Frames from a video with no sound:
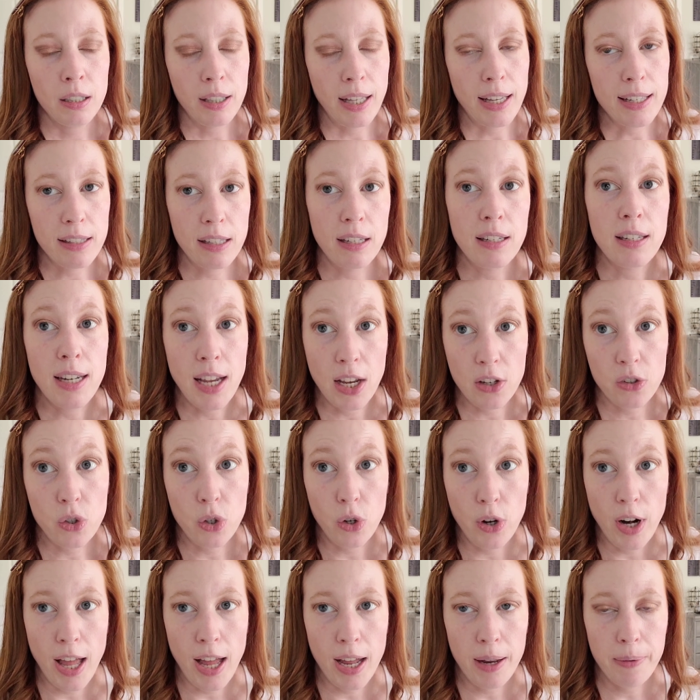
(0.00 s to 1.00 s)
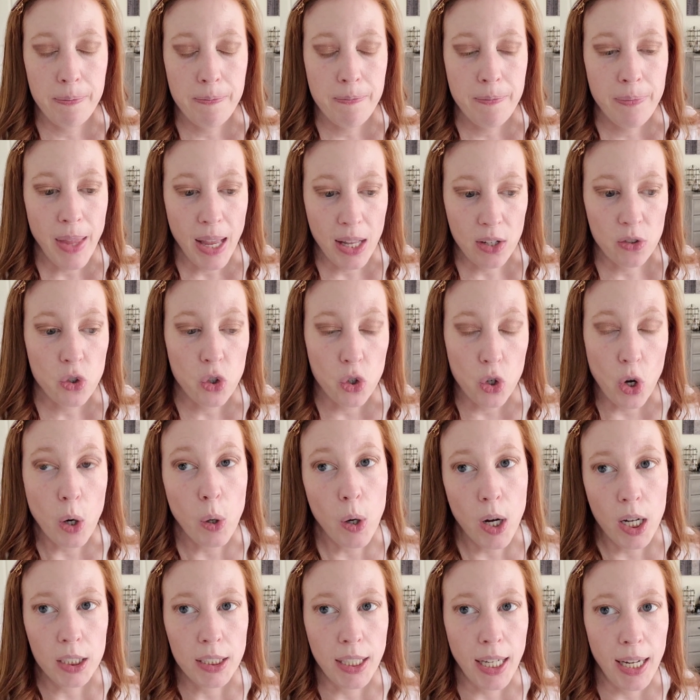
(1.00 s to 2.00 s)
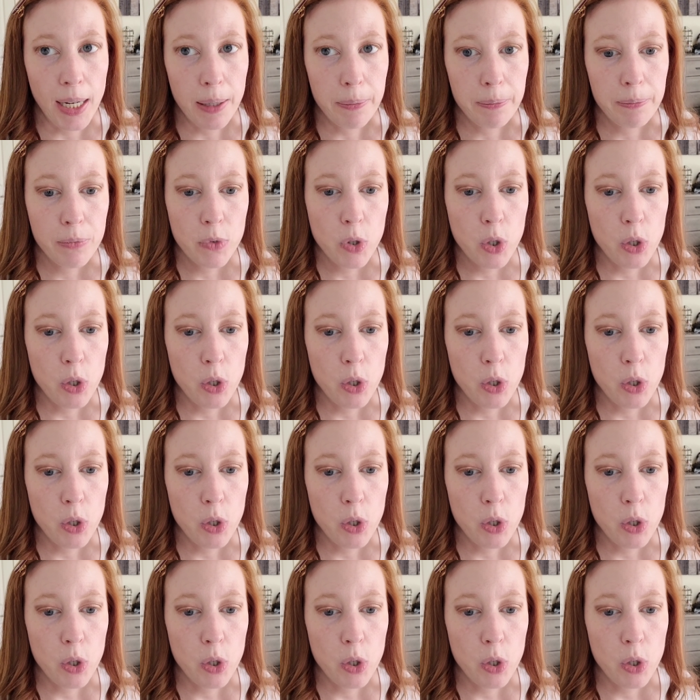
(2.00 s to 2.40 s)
as in yesterday, and snow all day